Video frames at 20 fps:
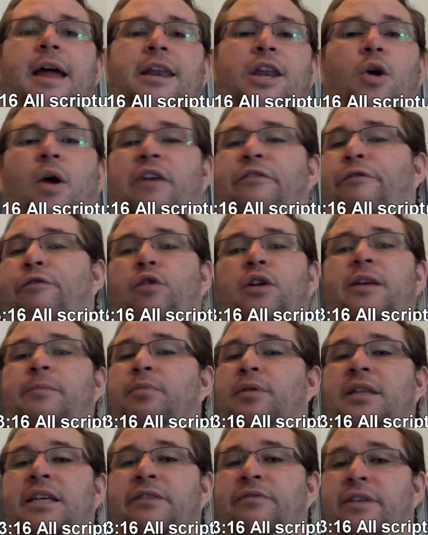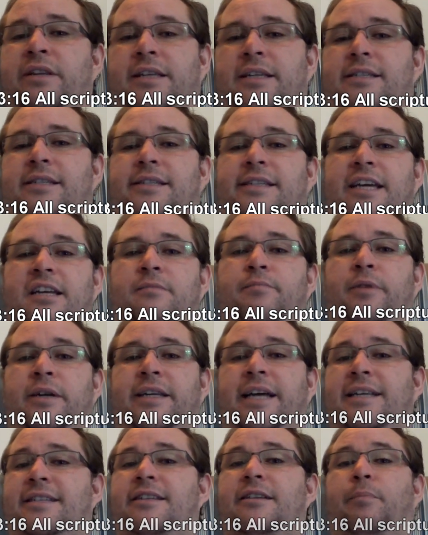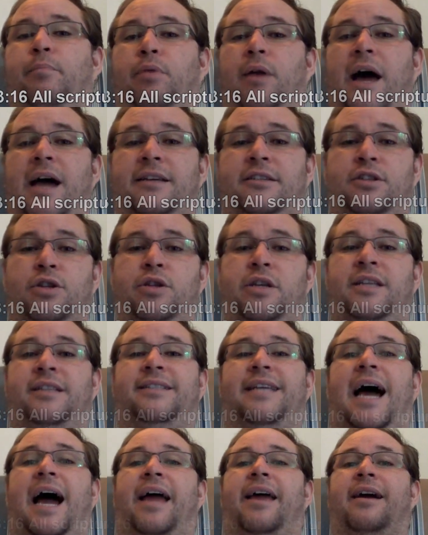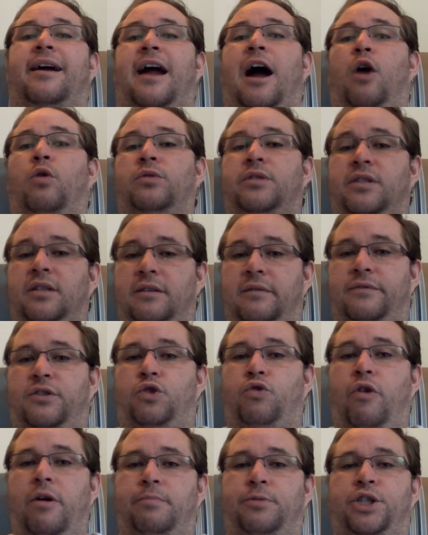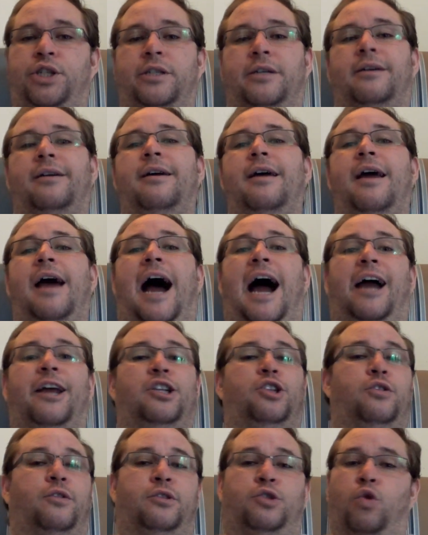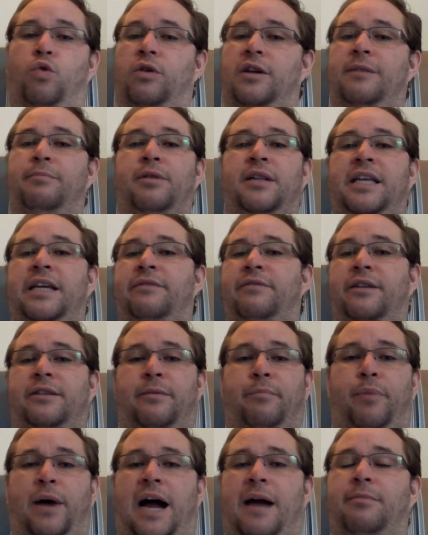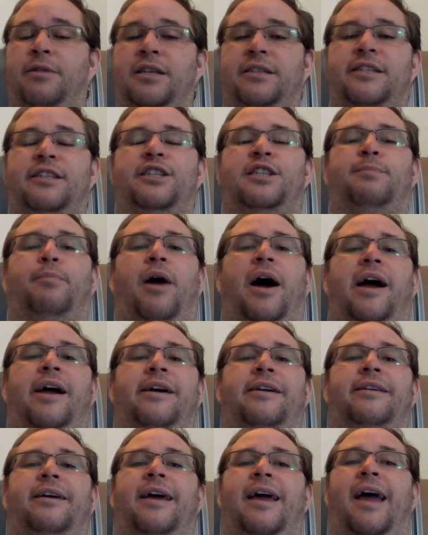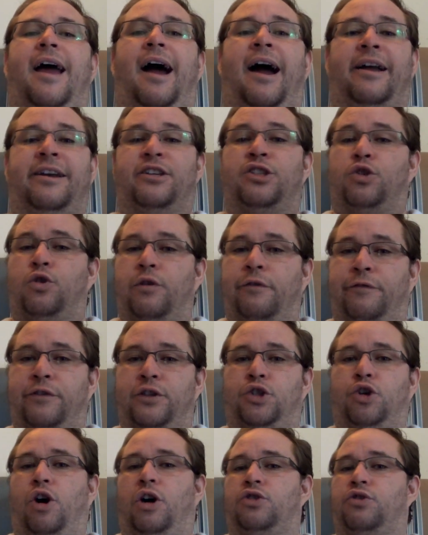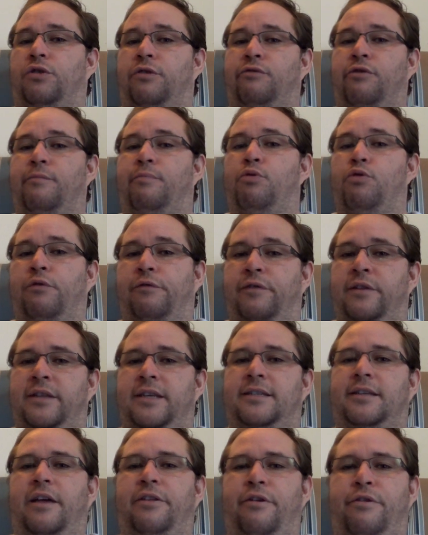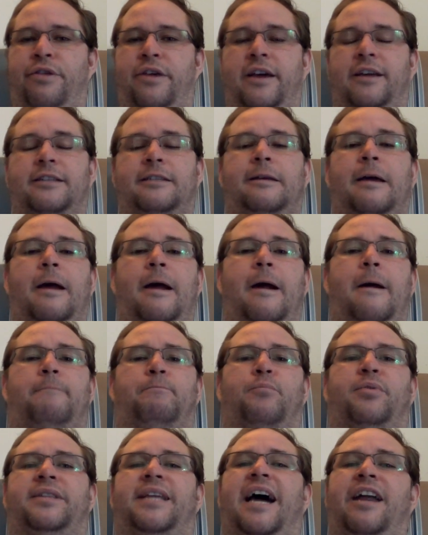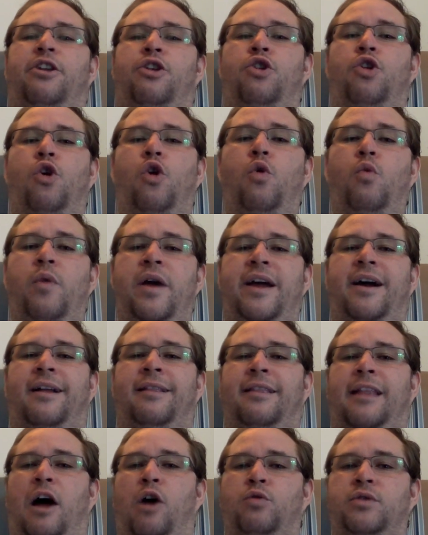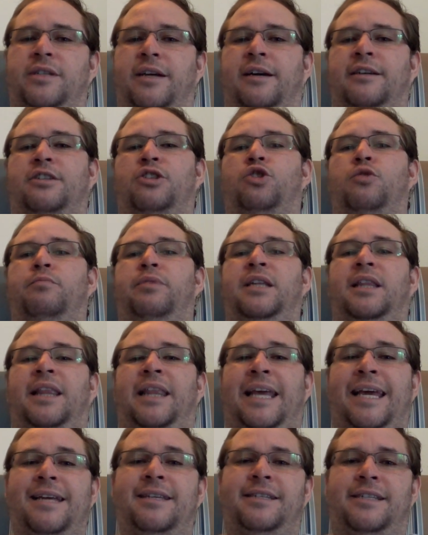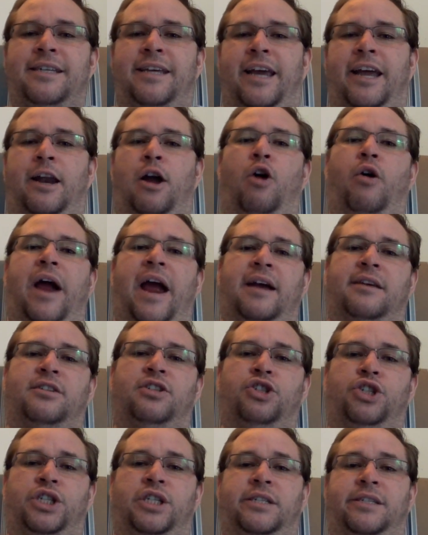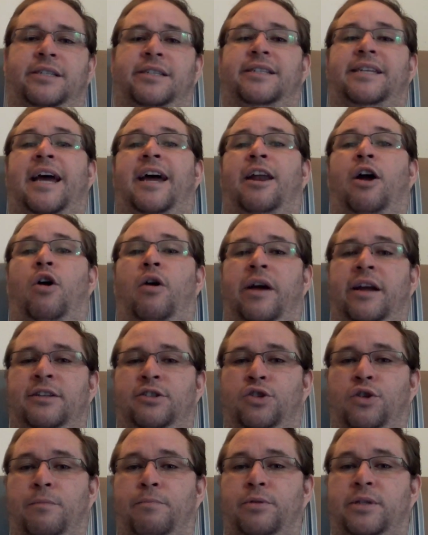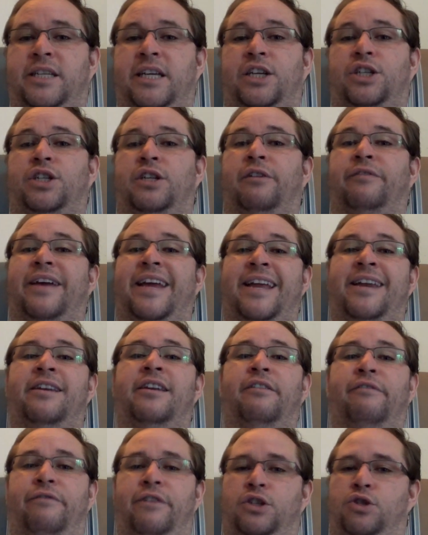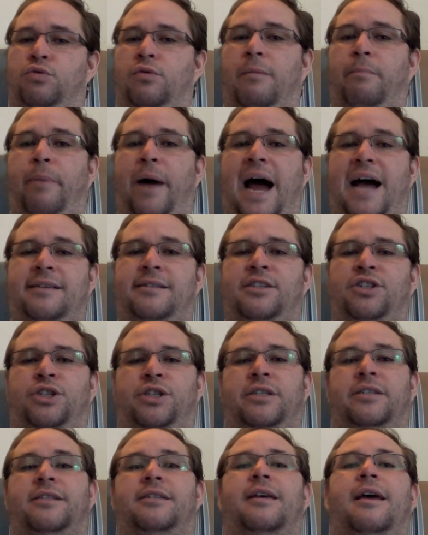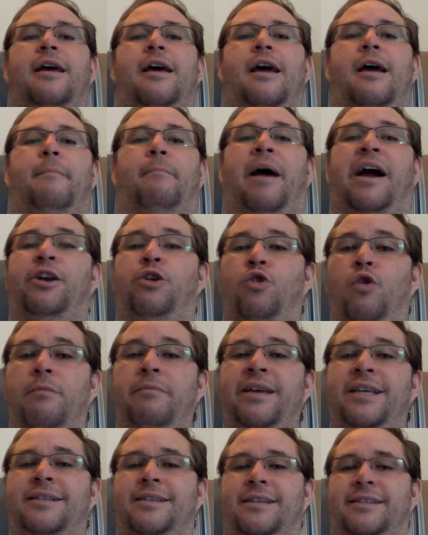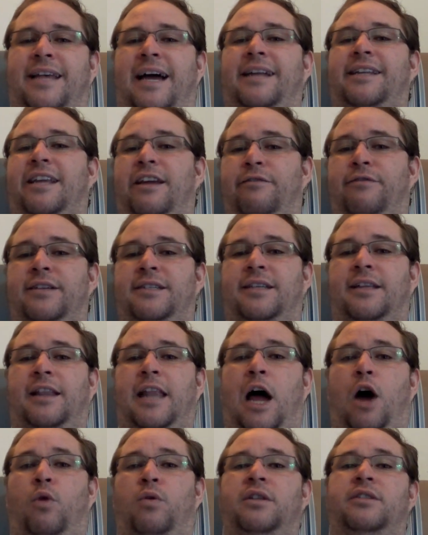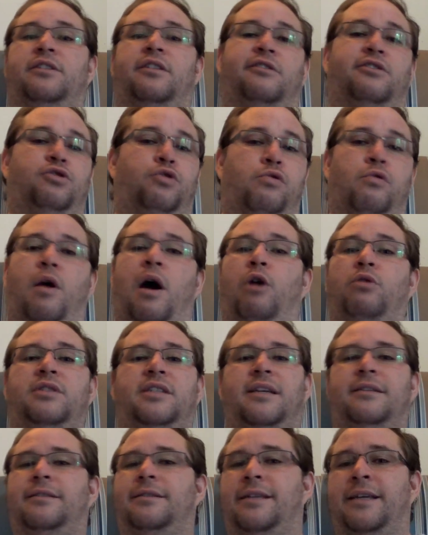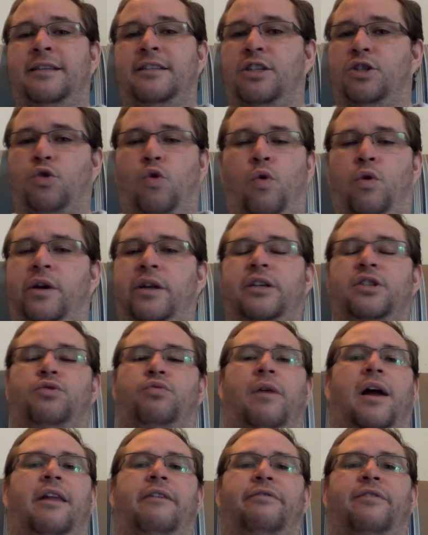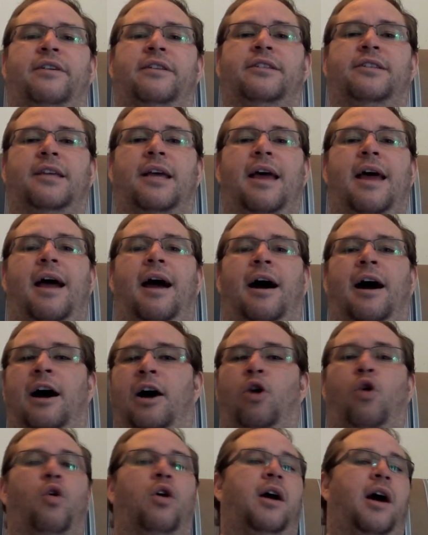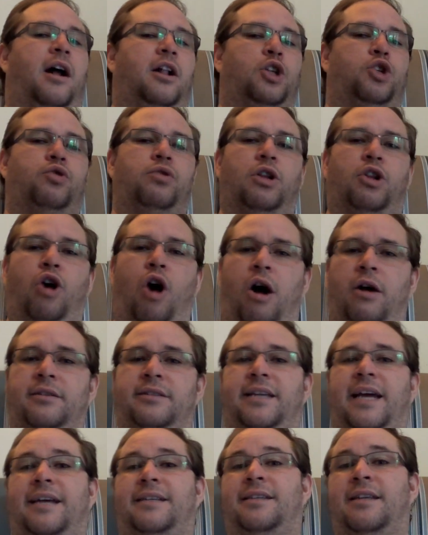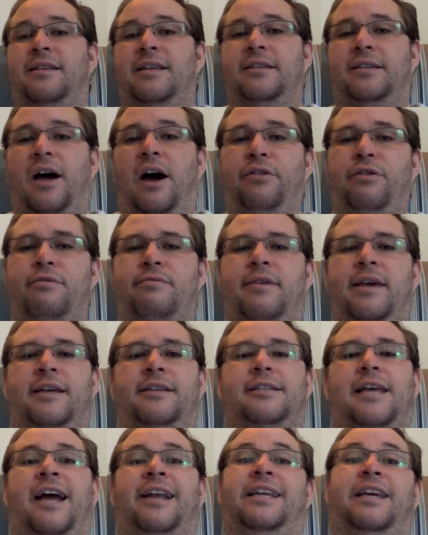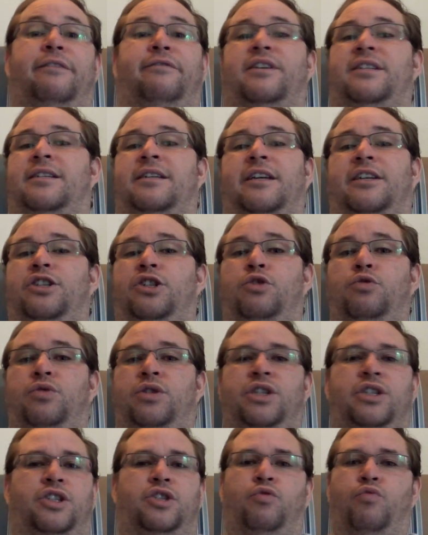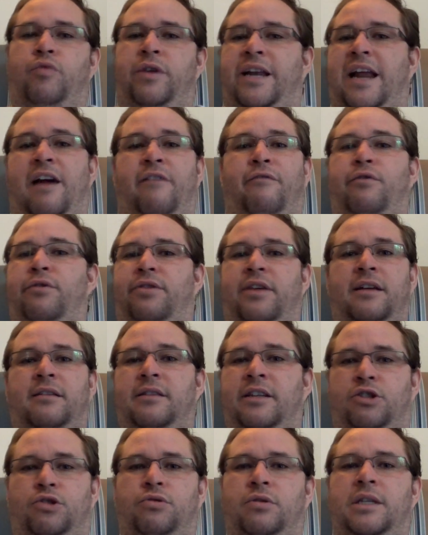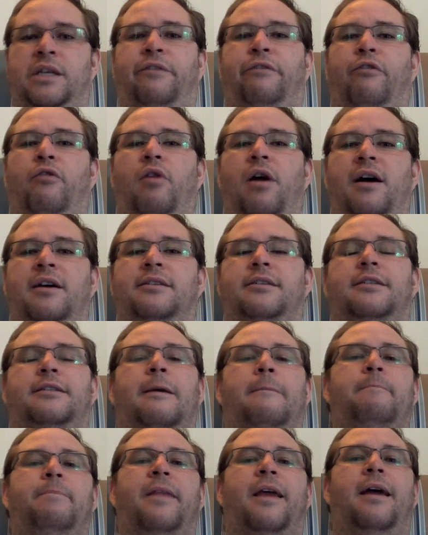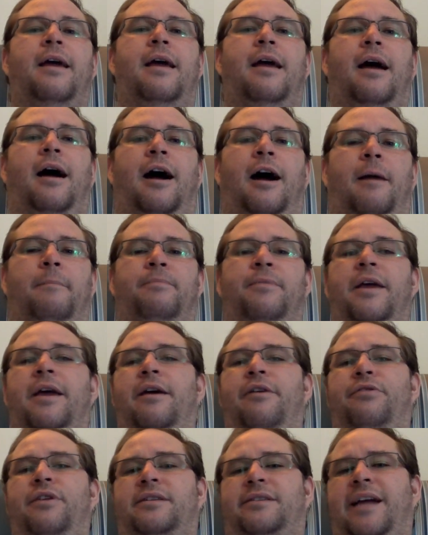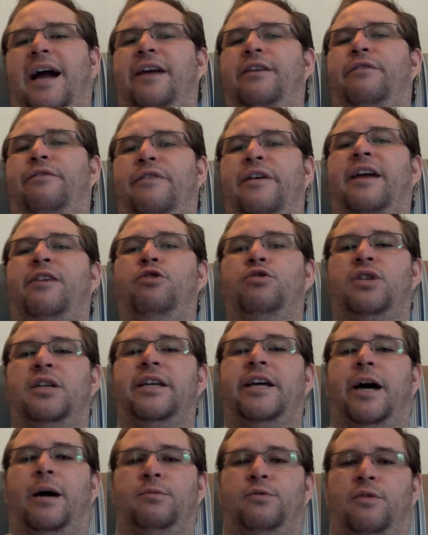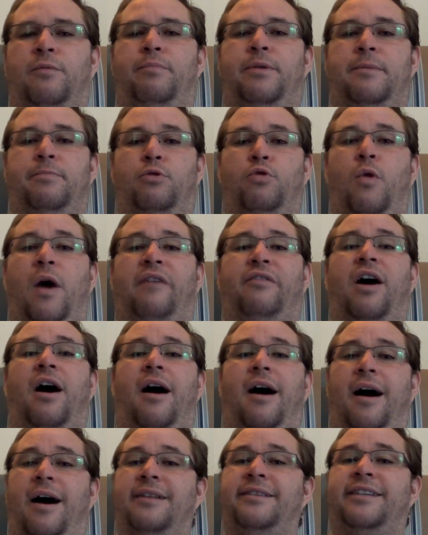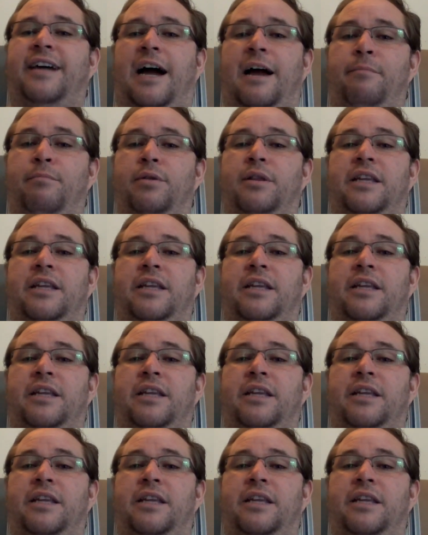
Now, I fully believe in this statement as it applies to the entire counsel of Scripture. I totally believe that the Bible is inspired and it's good for doctrine, reproof, and these other things. But that no way allows us to be lazy in our exegesis and our interpretation of individual passages. By no means does that give us allowance to throw out such things as audience relevance or cultural context and these other things and give us an excuse just to read everything literally for us. This kind of thing usually comes from people who have a hard time